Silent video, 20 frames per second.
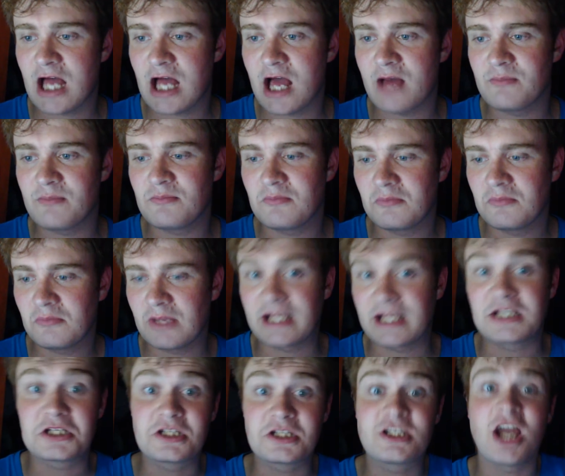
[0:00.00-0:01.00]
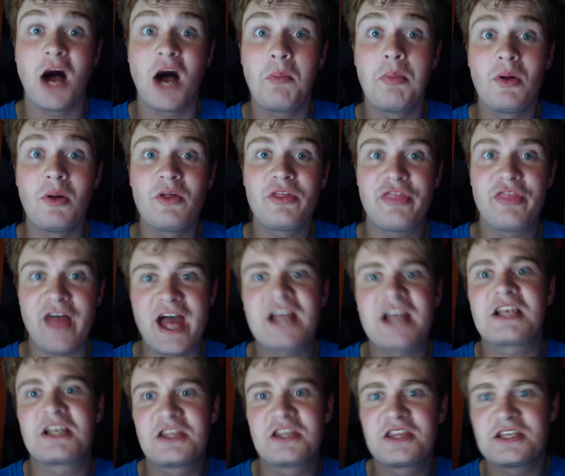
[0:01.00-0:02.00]
Now I'm like double
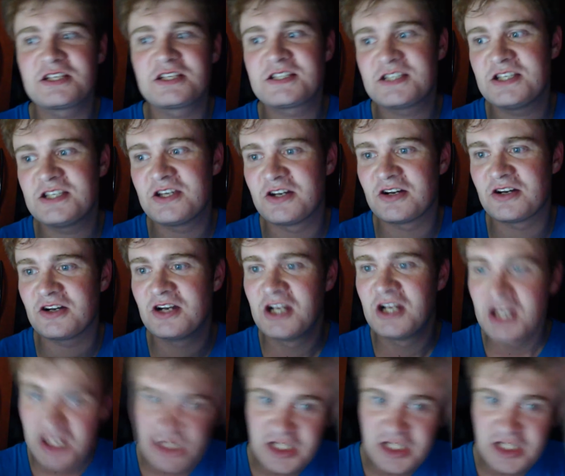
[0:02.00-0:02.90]
that this year.